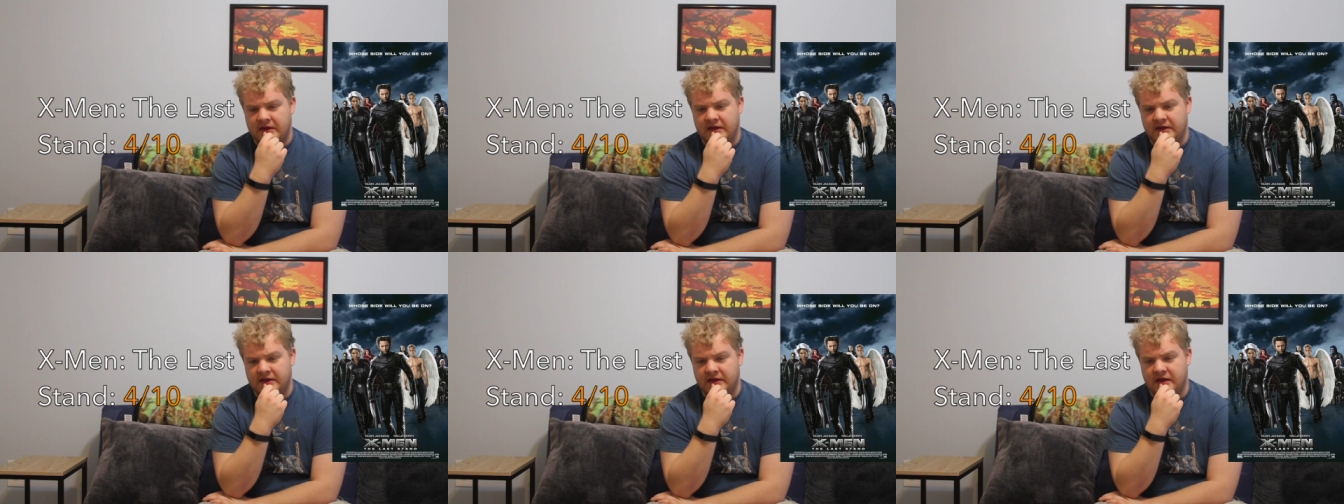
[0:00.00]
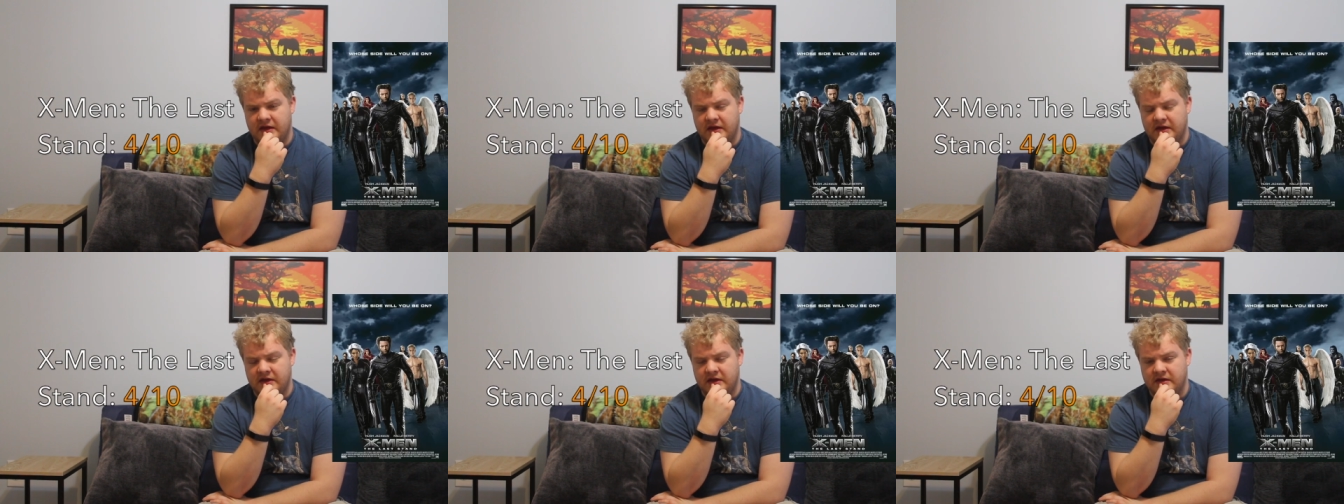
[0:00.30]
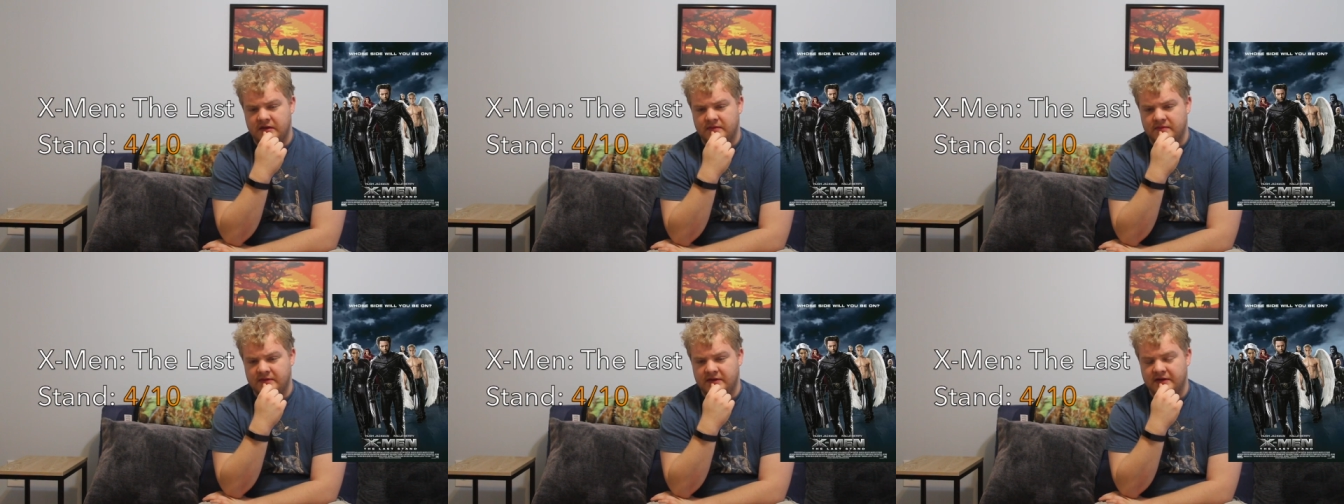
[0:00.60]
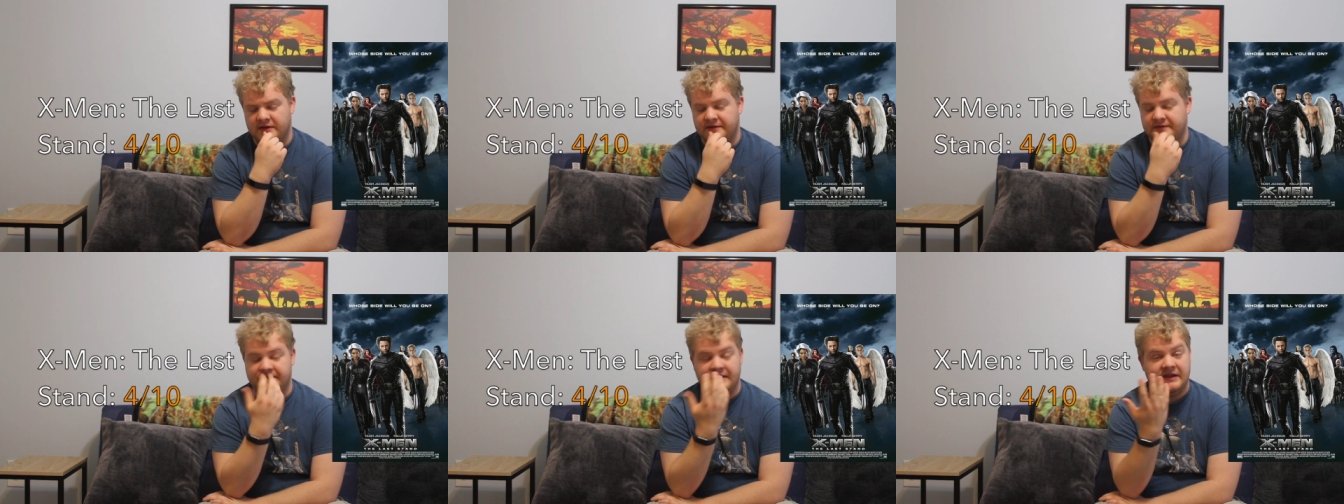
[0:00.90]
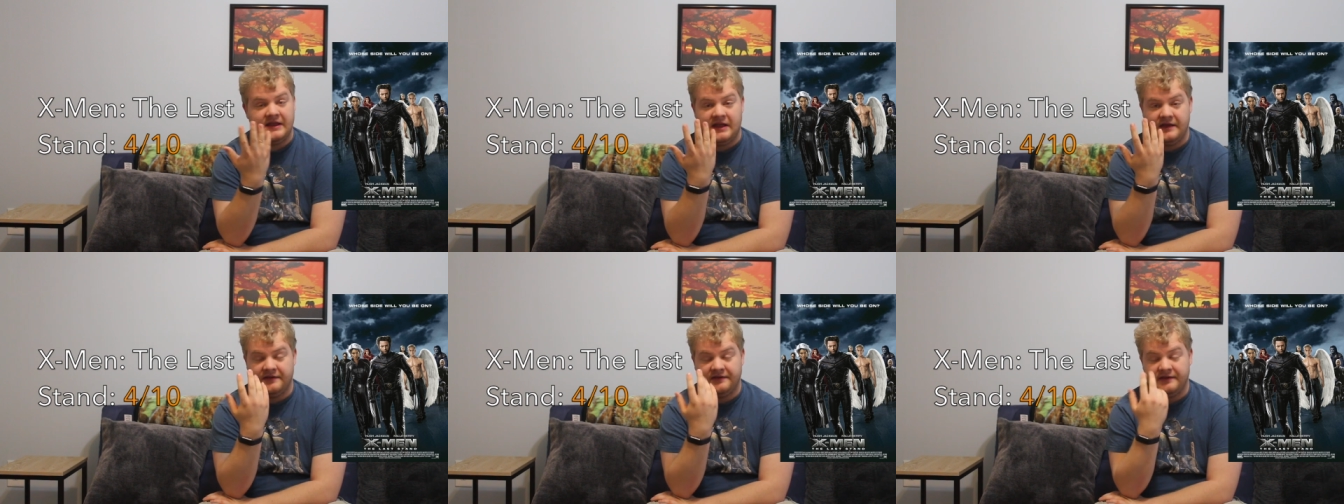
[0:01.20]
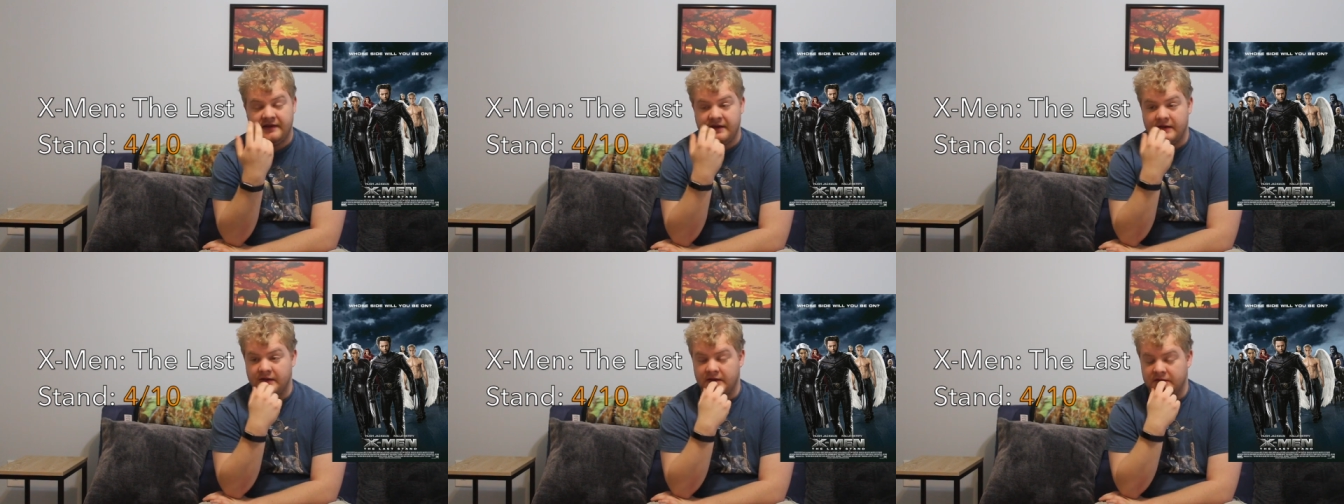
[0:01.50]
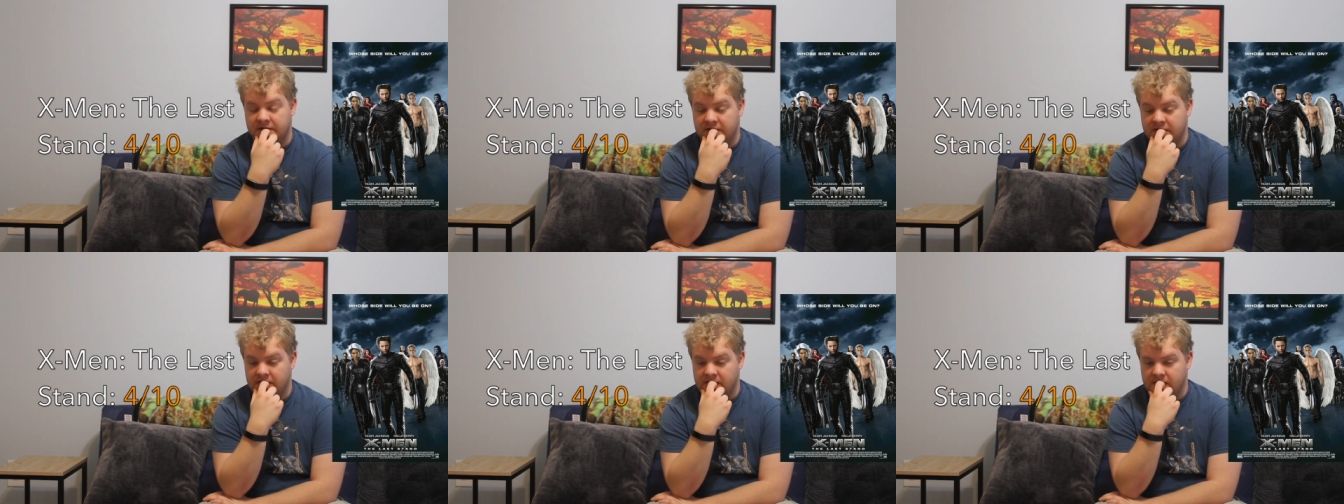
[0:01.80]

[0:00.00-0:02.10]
aka just The Last Stand,